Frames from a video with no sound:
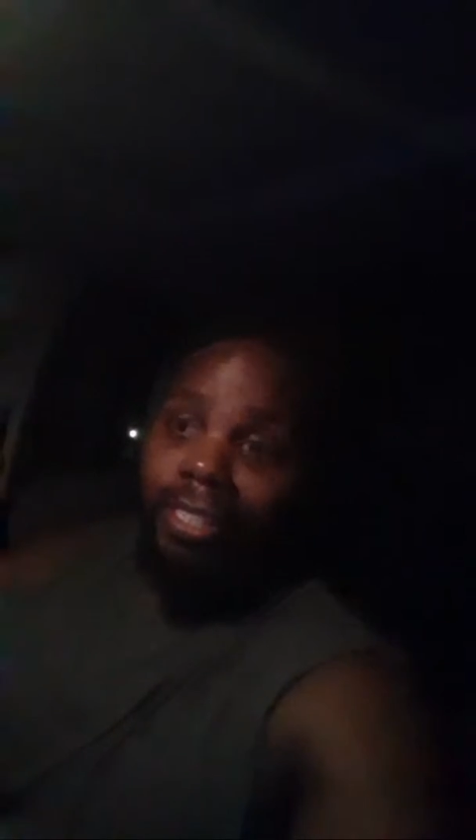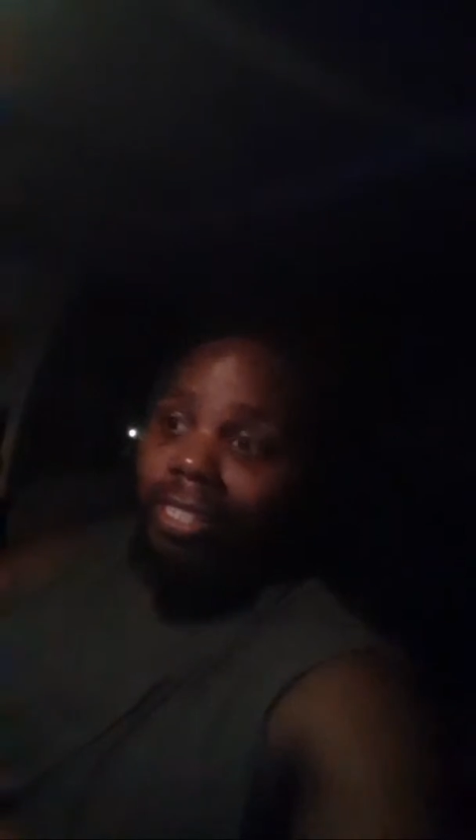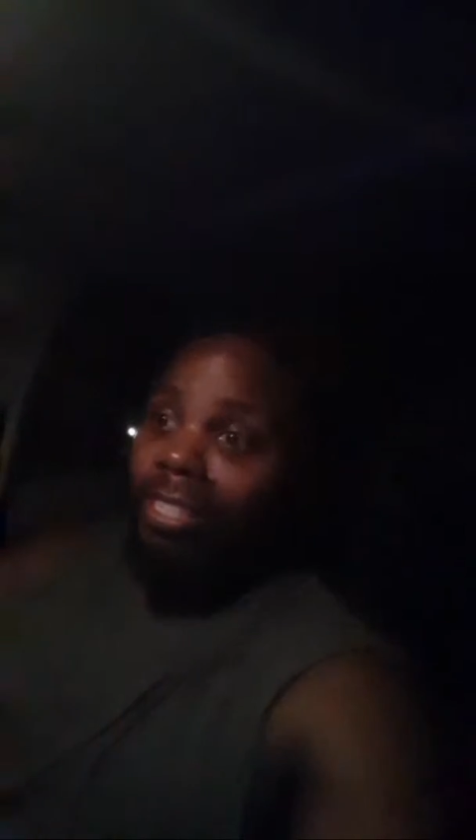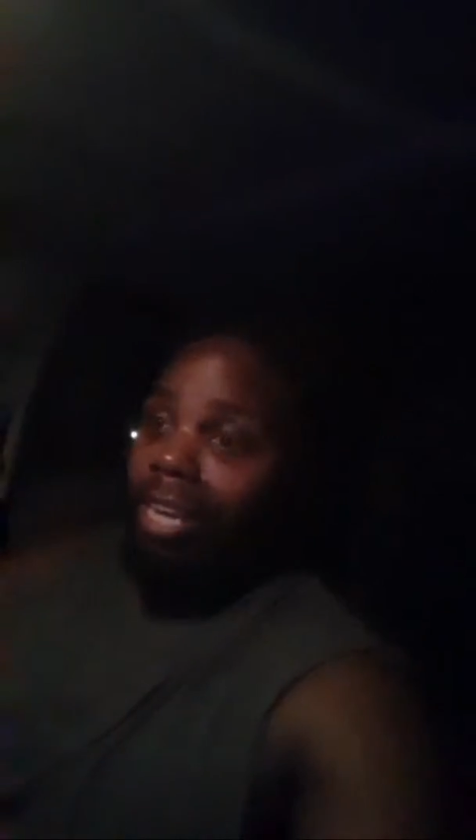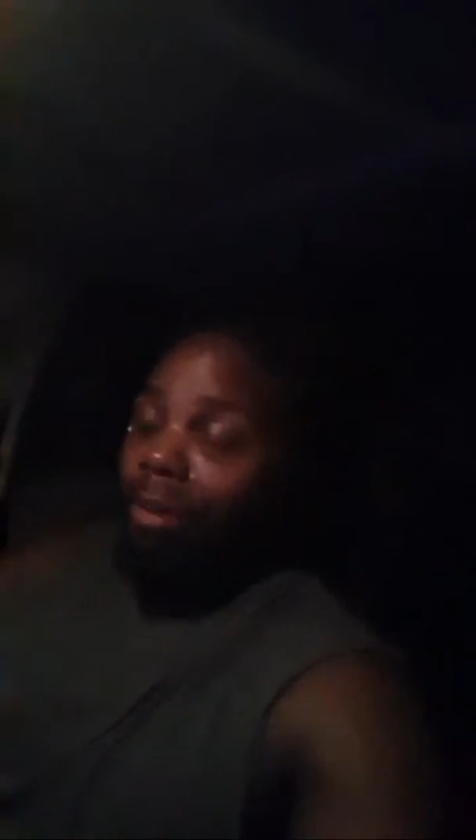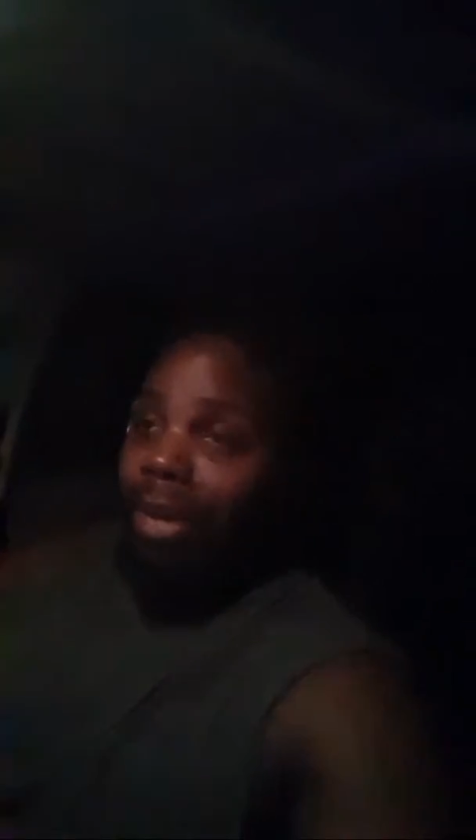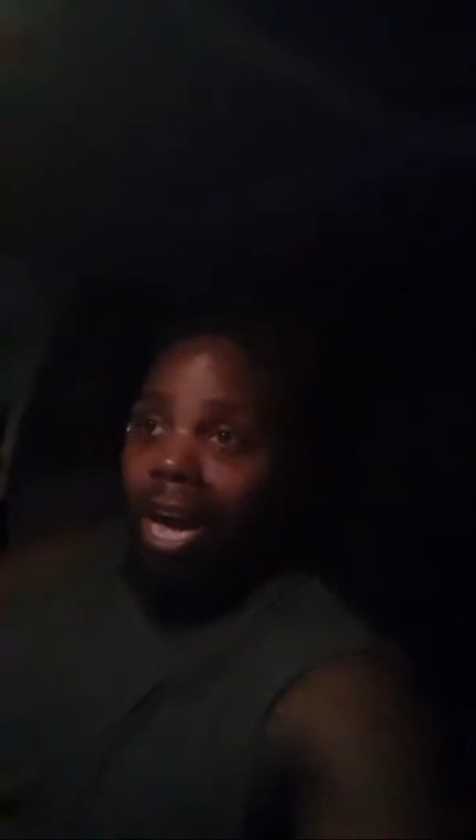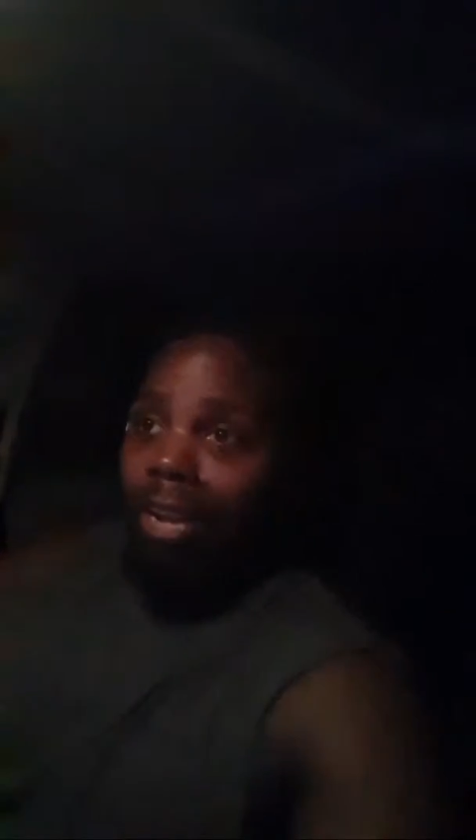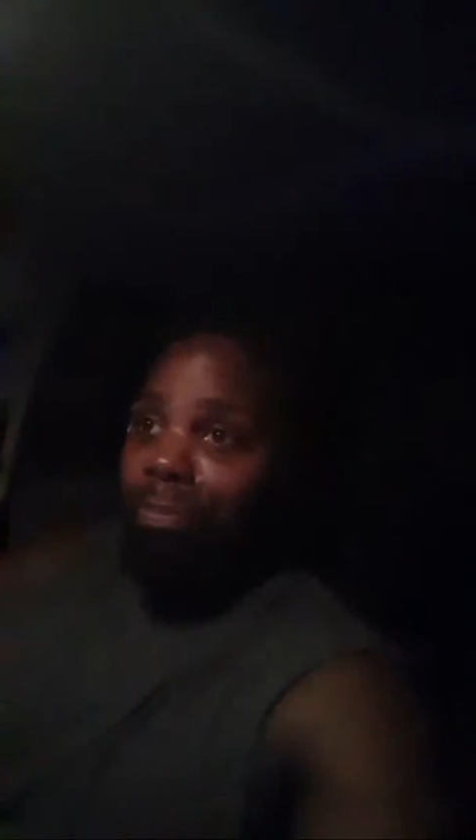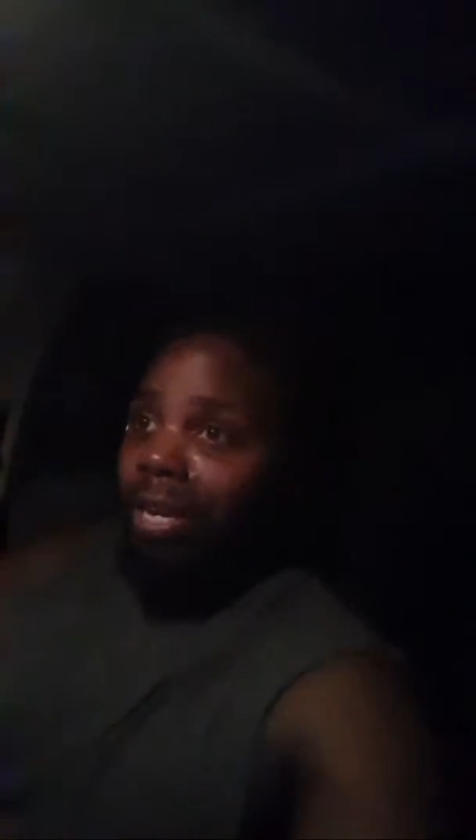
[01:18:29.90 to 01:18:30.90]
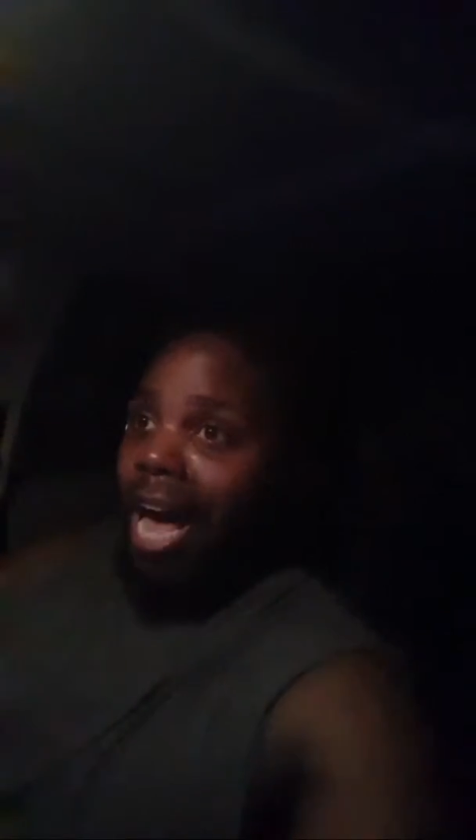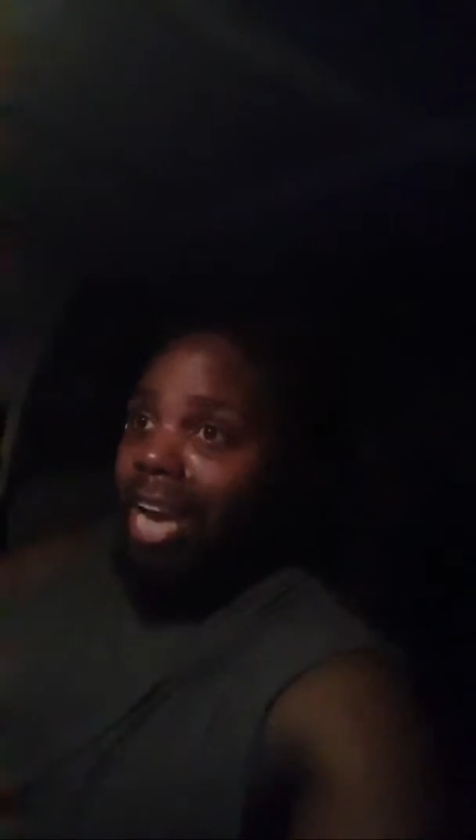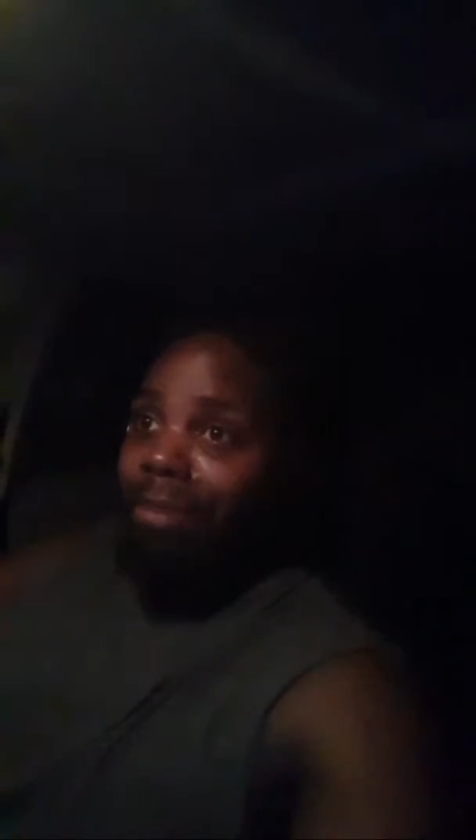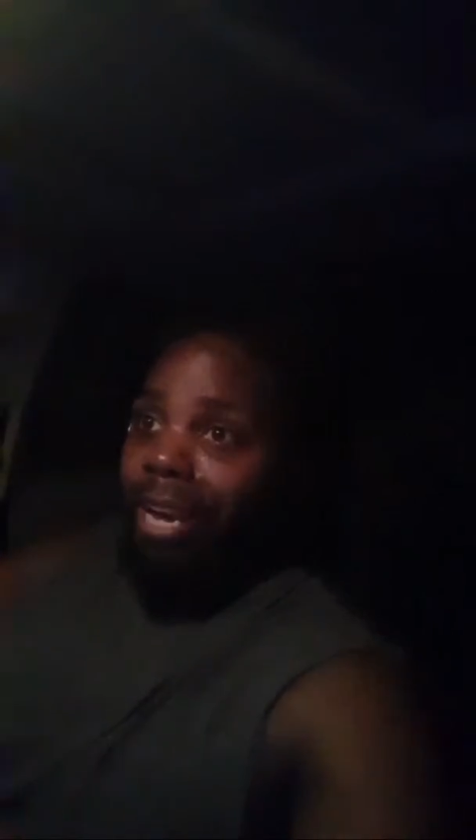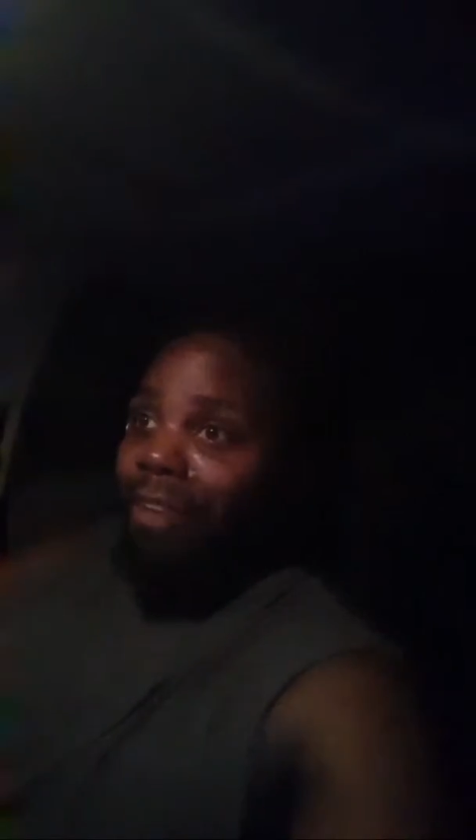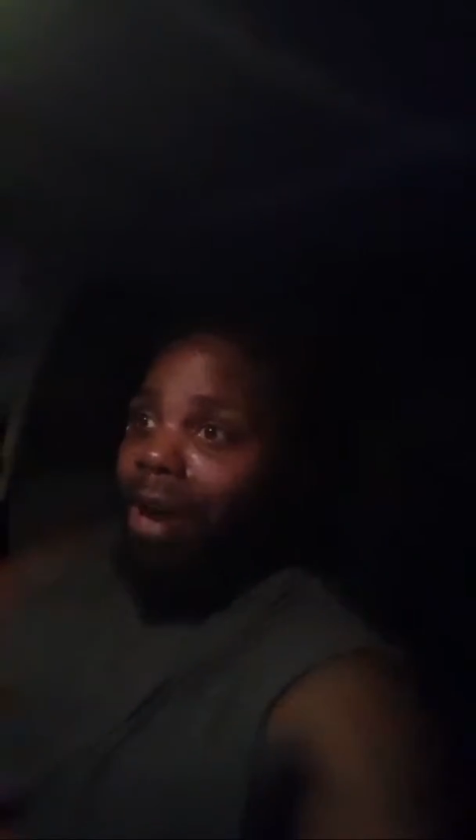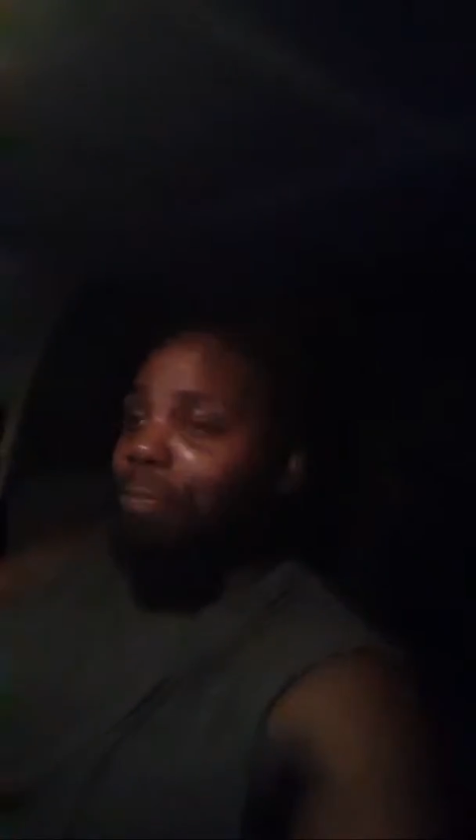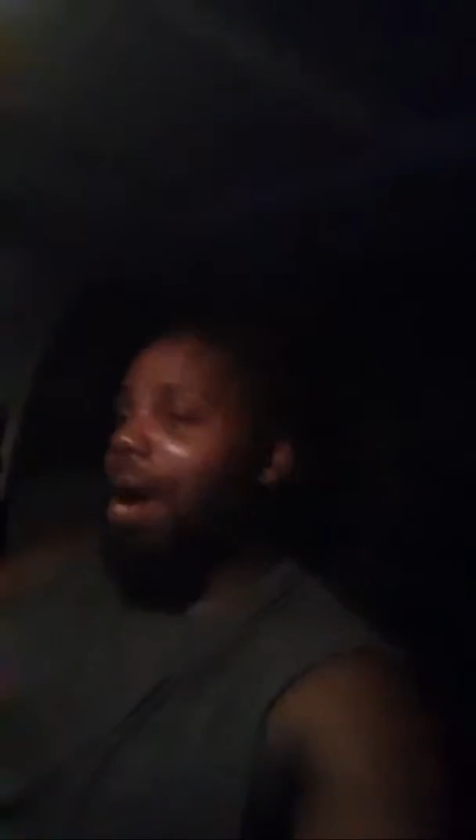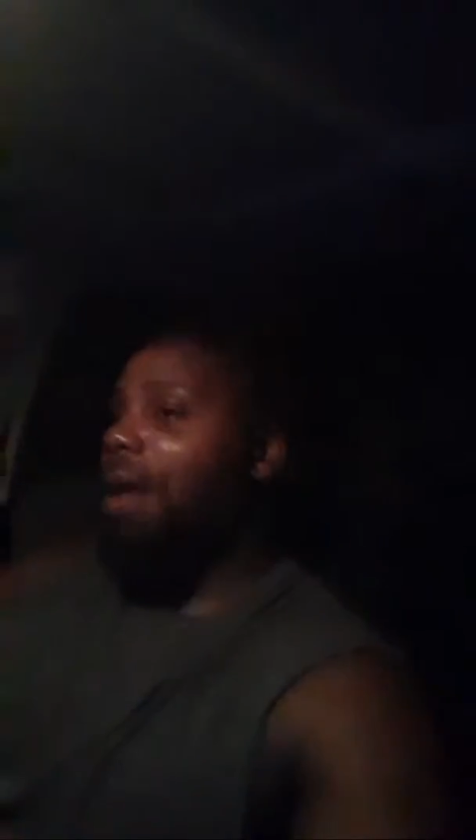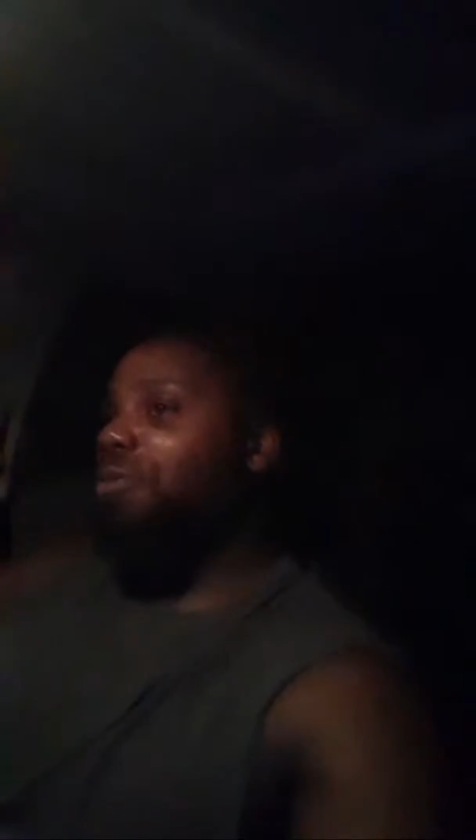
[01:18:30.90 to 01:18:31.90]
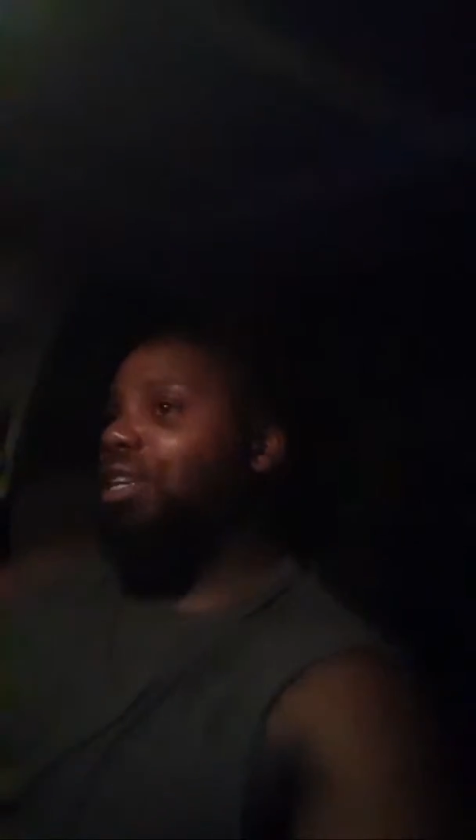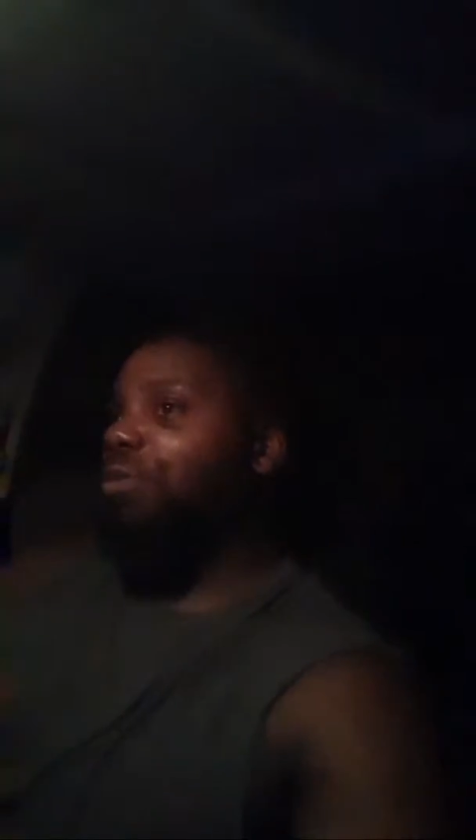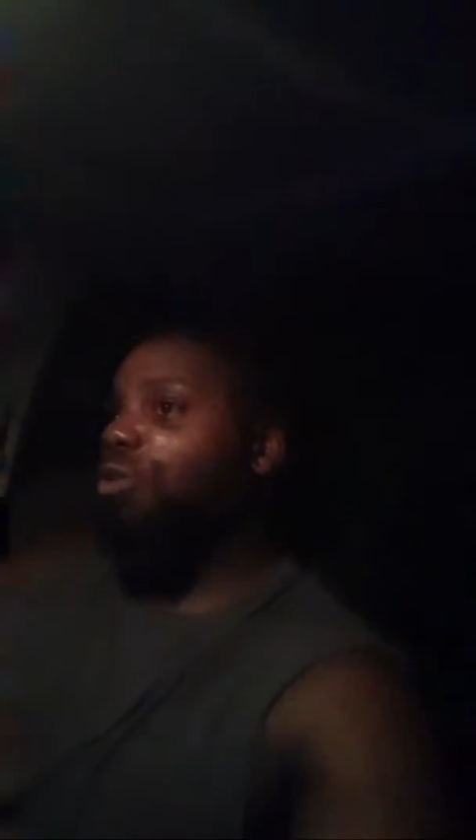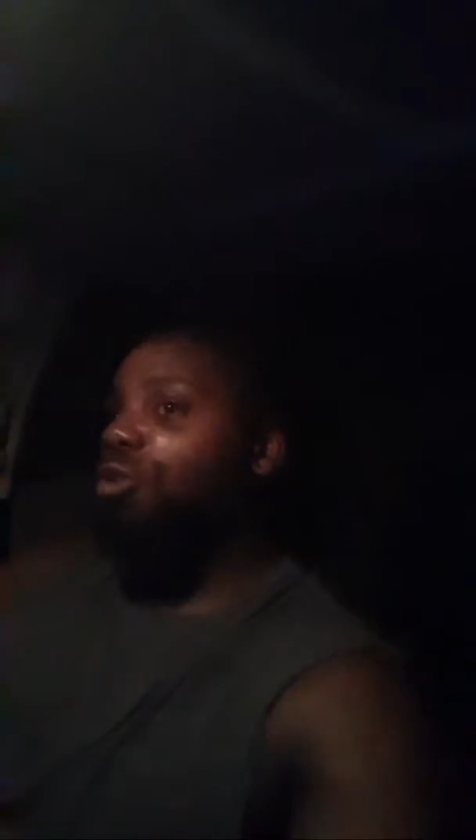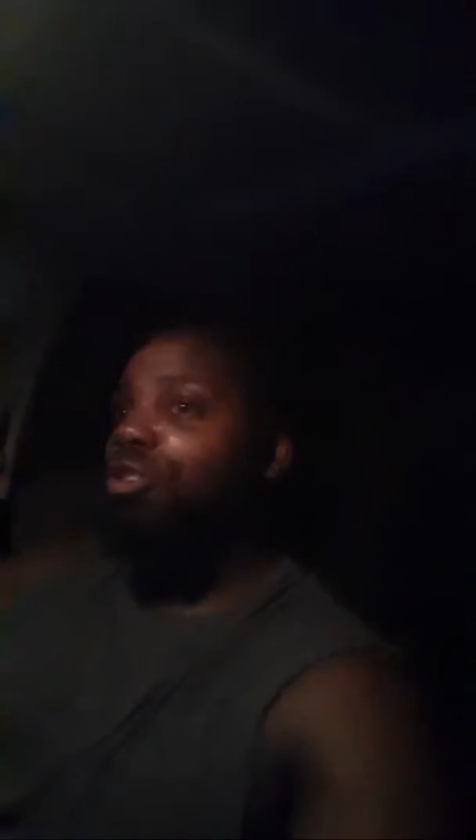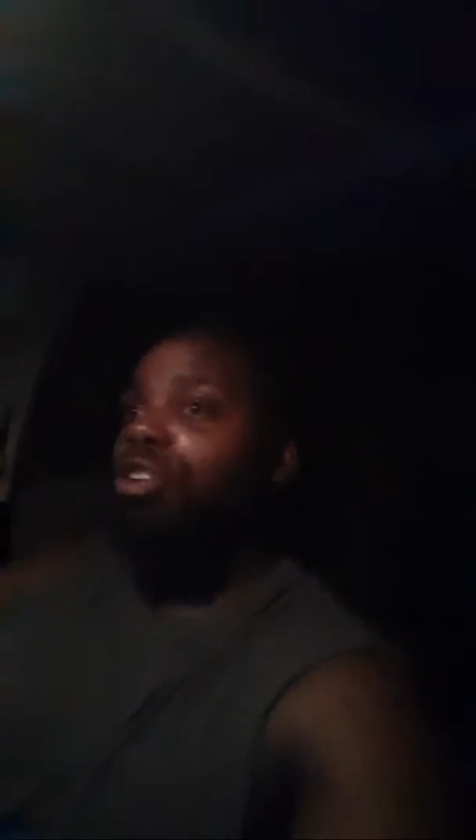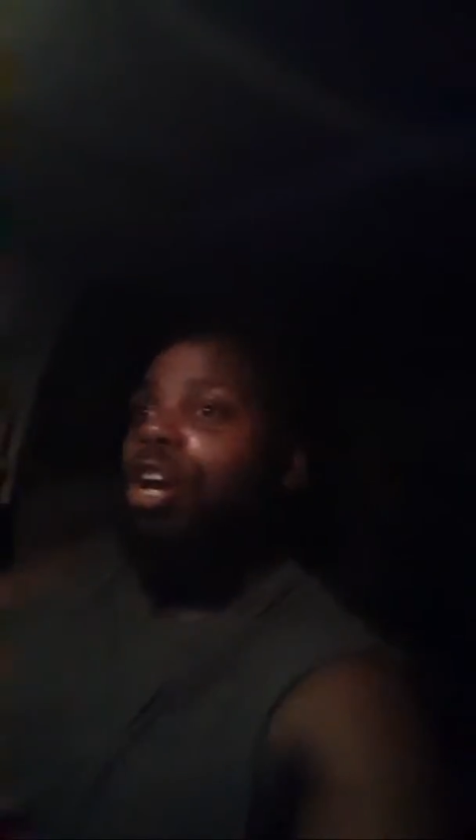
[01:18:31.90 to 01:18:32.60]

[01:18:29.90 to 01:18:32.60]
Some of y'all would be like, man, if I probably went over